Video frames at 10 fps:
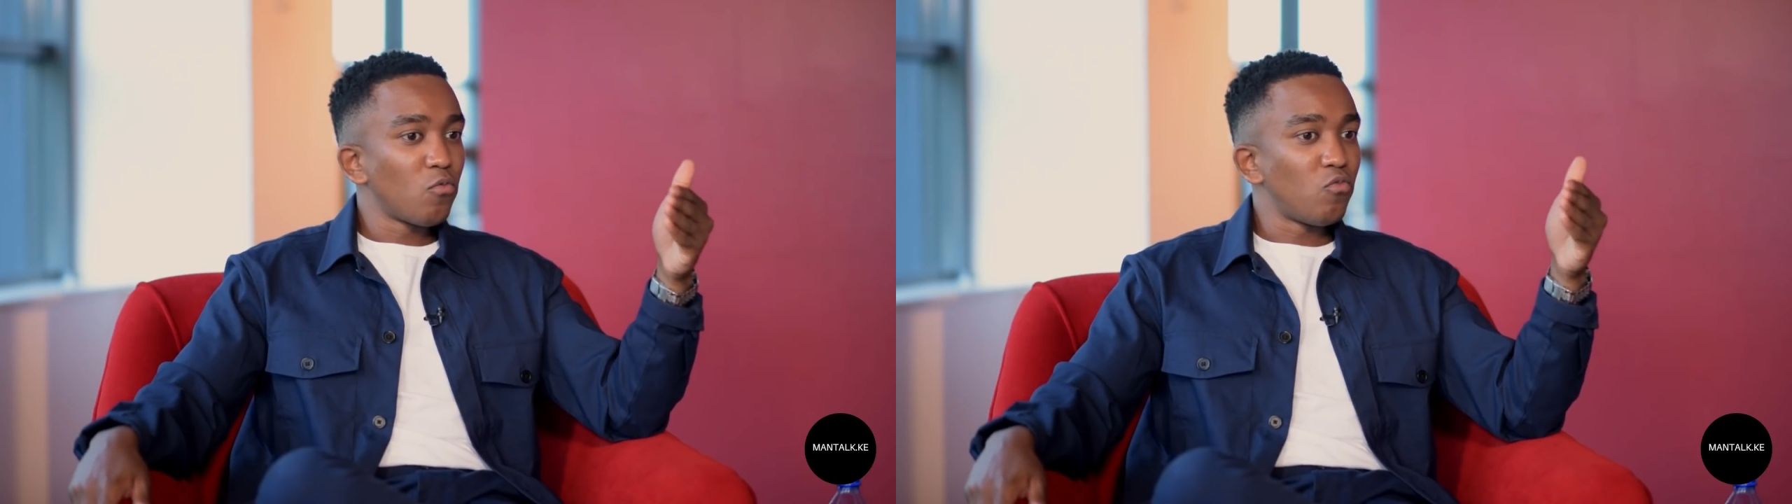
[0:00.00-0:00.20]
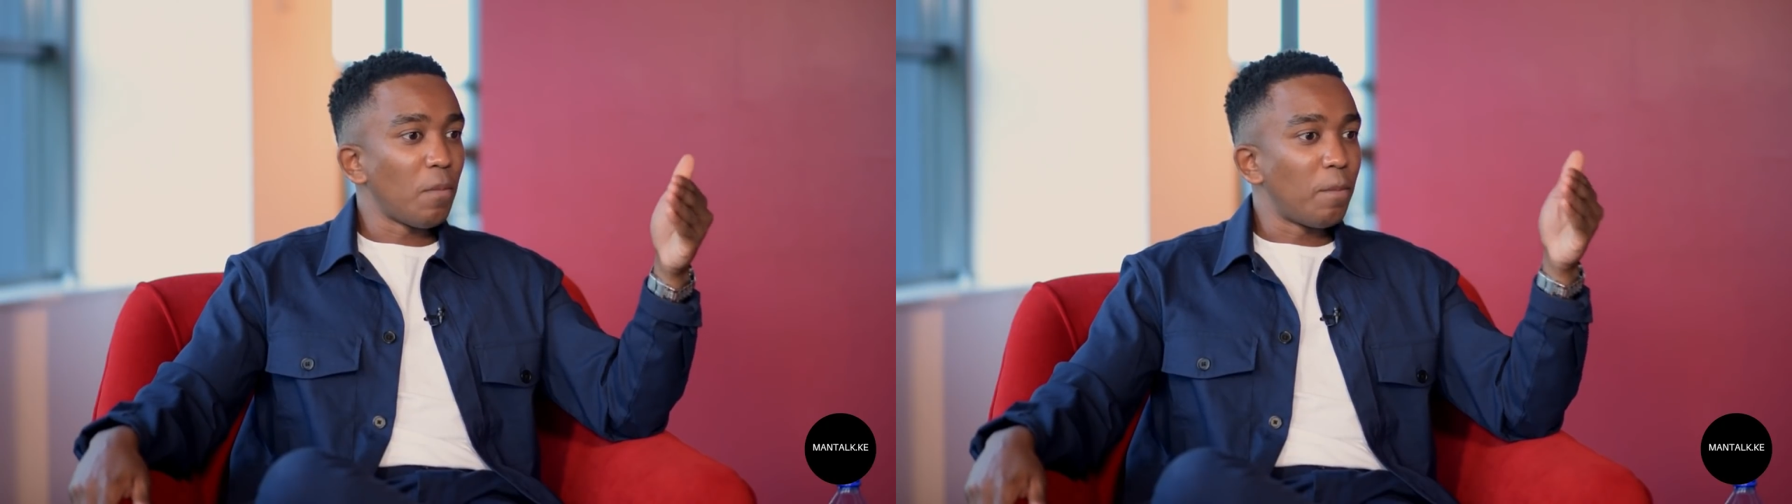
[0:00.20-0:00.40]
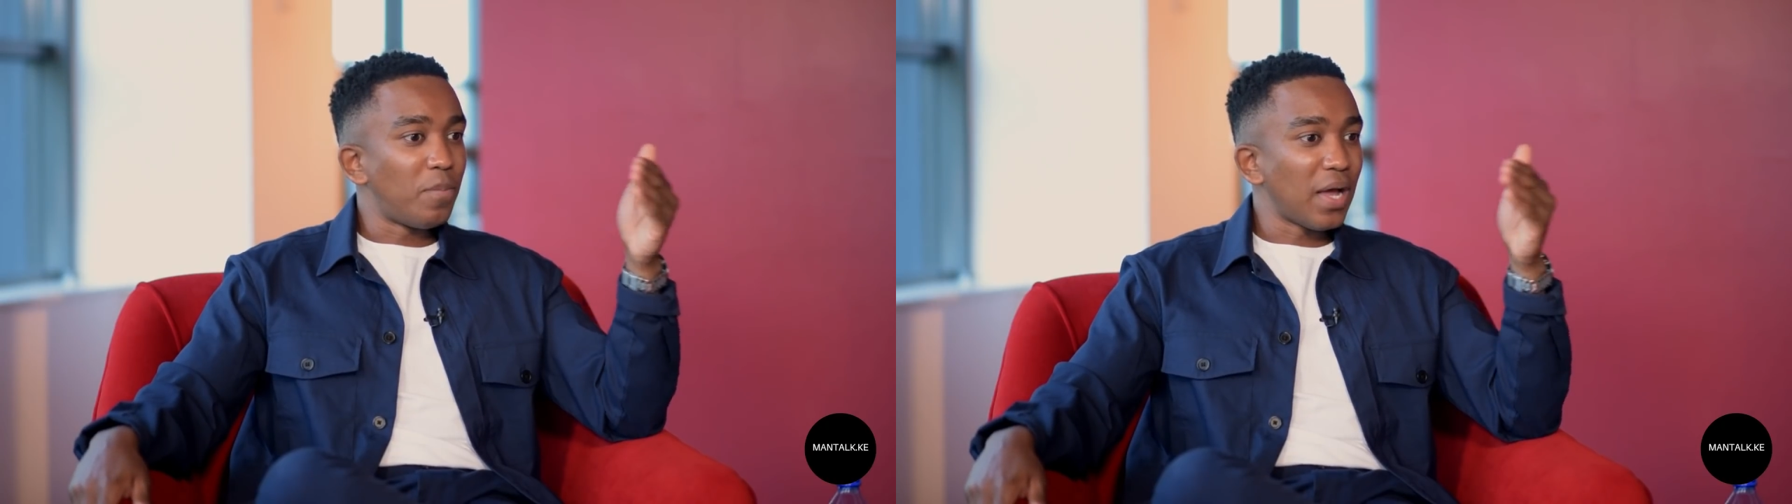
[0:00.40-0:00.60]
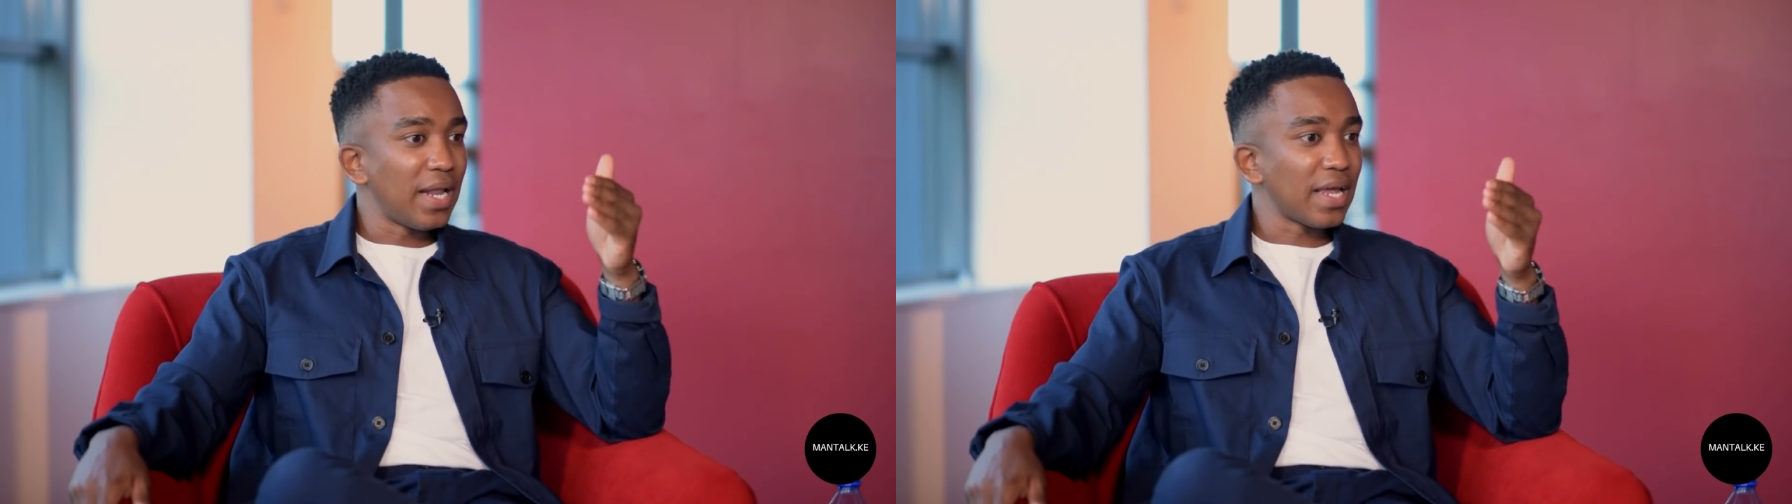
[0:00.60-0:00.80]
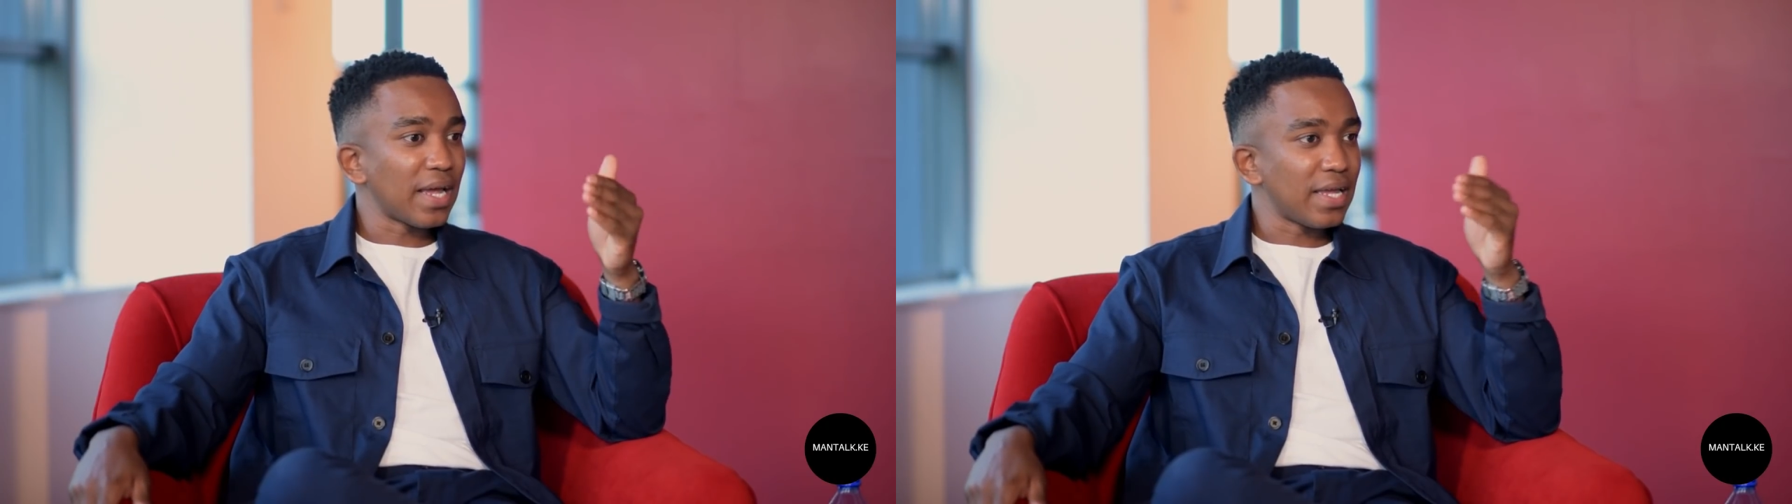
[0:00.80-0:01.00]

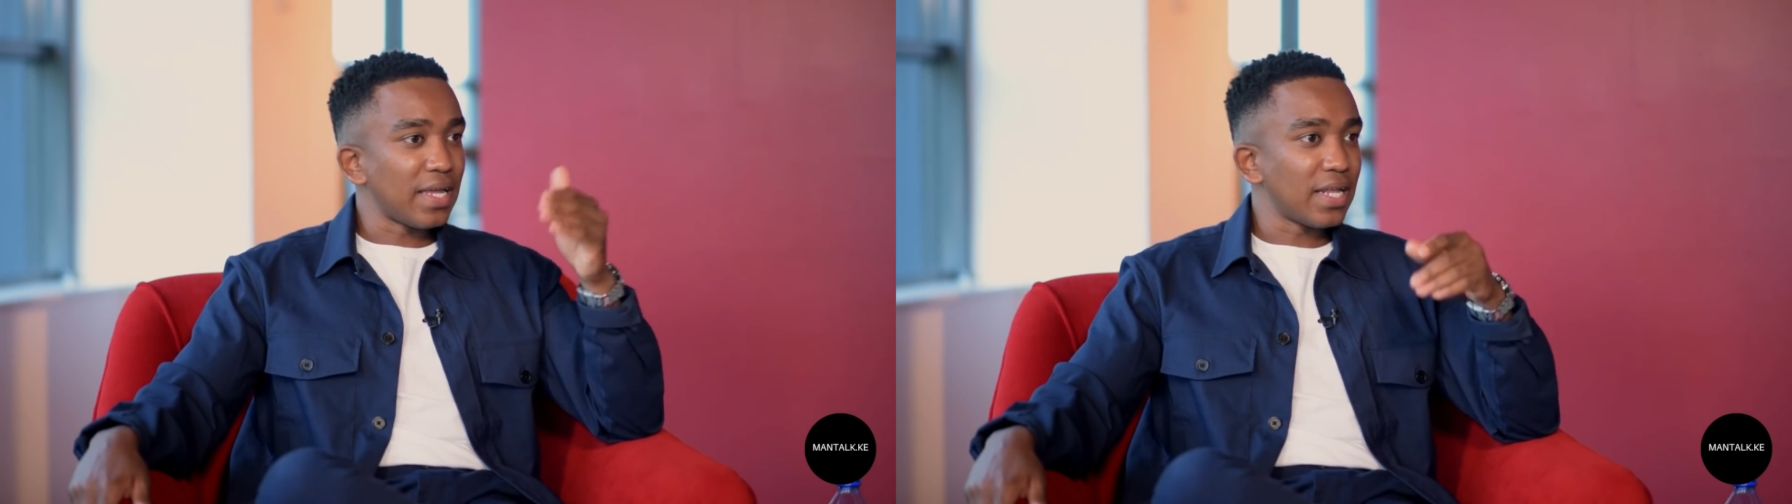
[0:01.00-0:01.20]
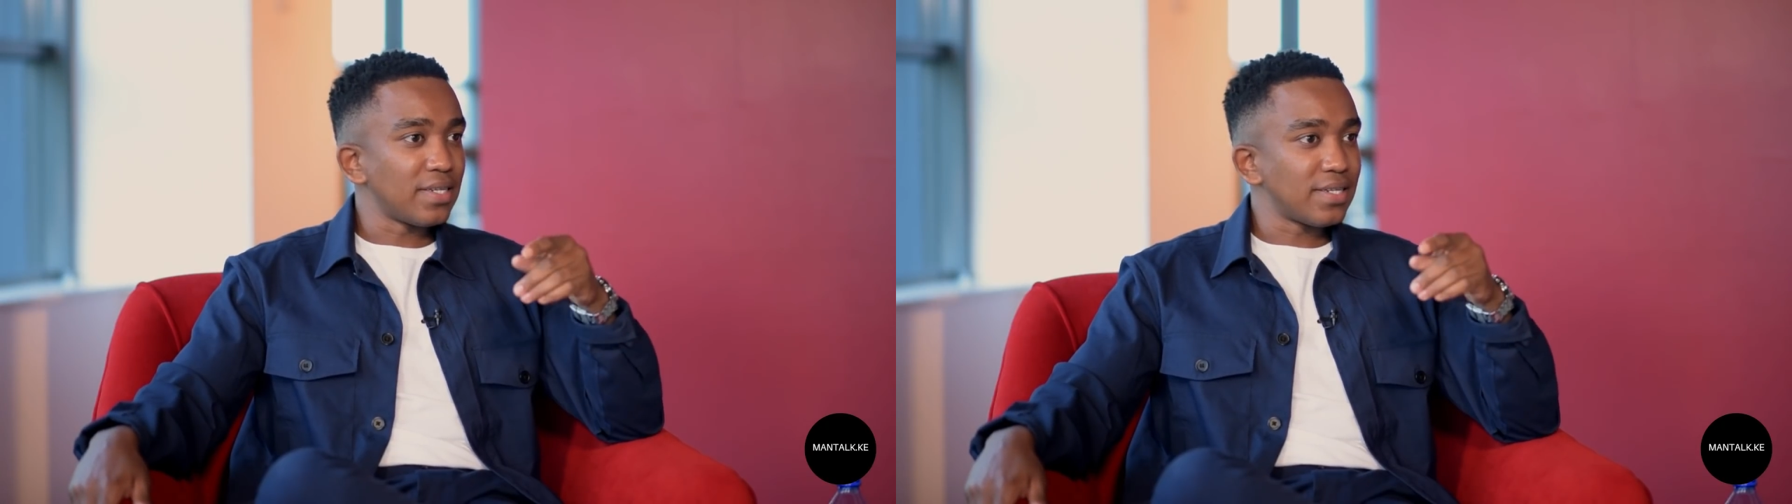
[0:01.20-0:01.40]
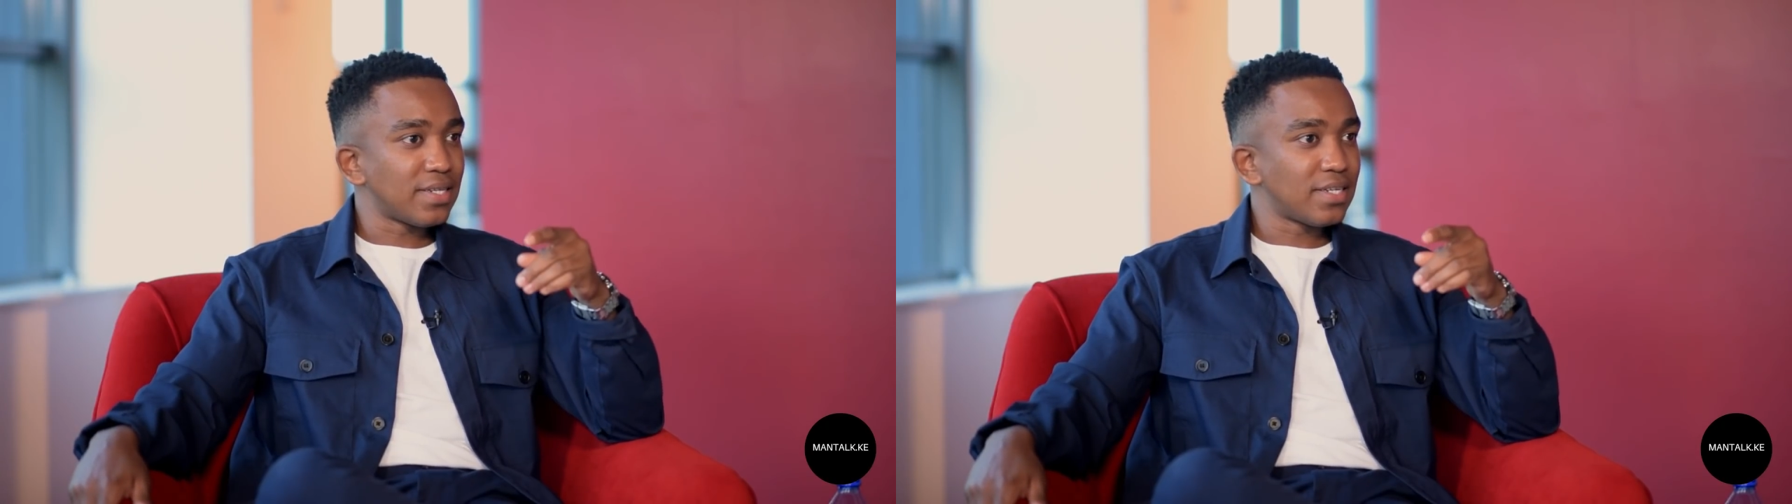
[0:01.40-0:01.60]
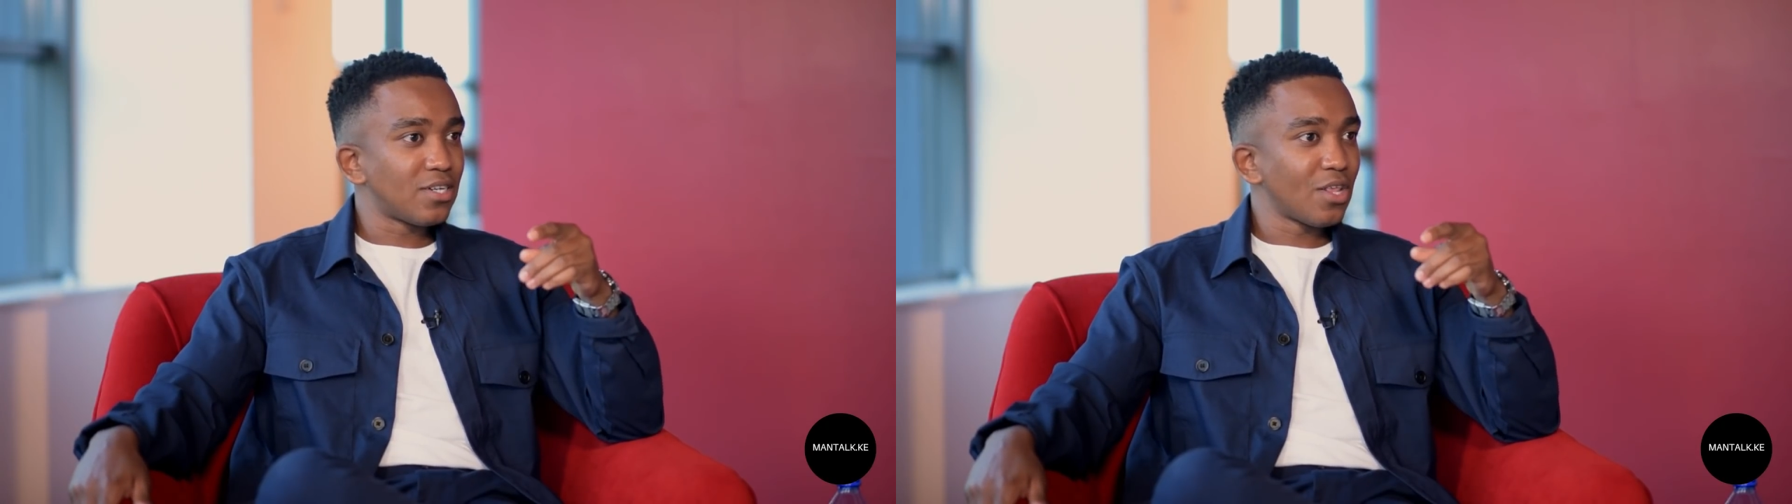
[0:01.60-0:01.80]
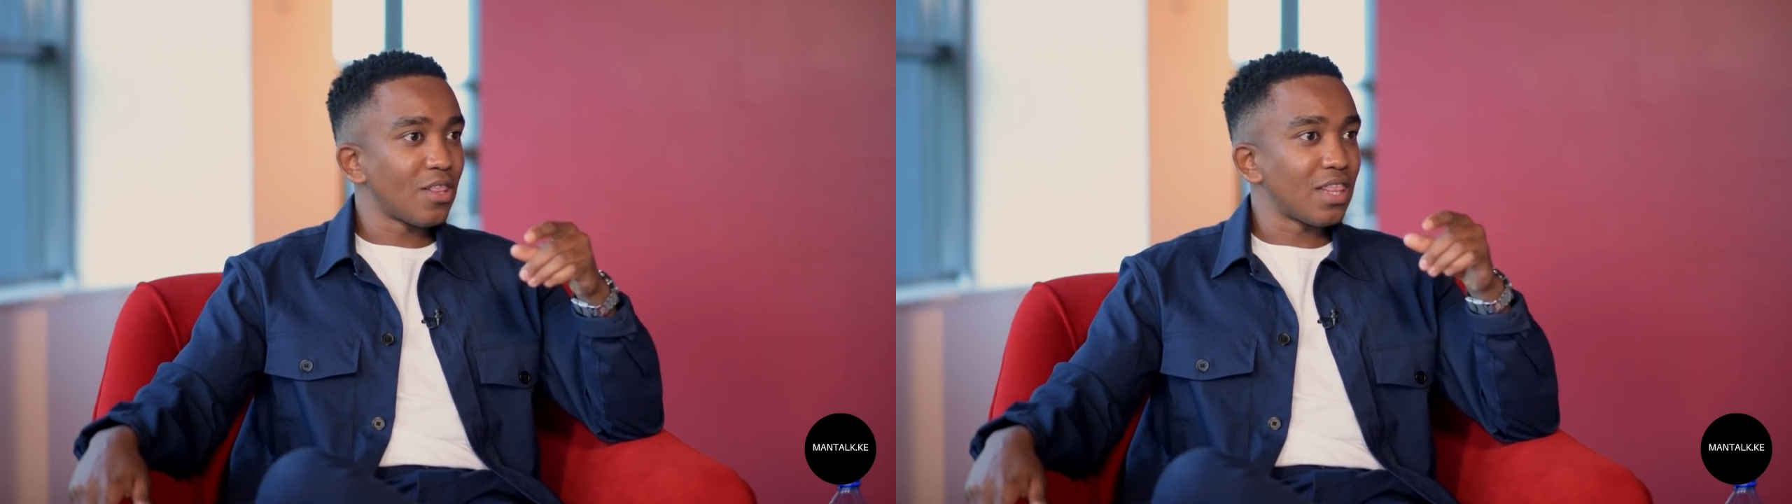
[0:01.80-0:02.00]
rebelling against